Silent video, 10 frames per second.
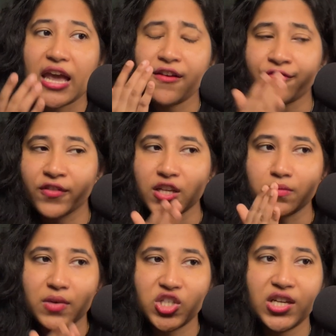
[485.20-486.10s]
If
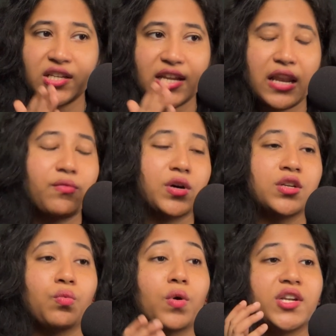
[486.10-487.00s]
this machine
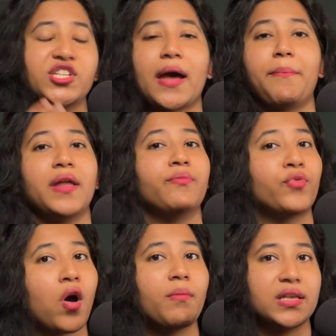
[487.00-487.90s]
delivered what Chapman
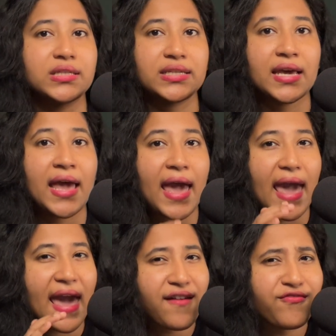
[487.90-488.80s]
promised,
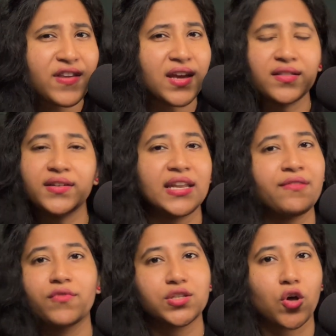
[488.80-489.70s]
every other
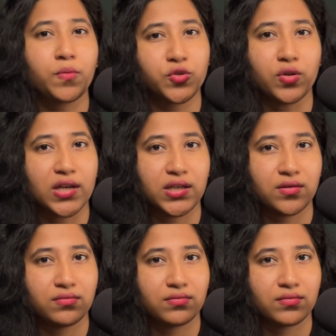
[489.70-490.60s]
team was obsolete.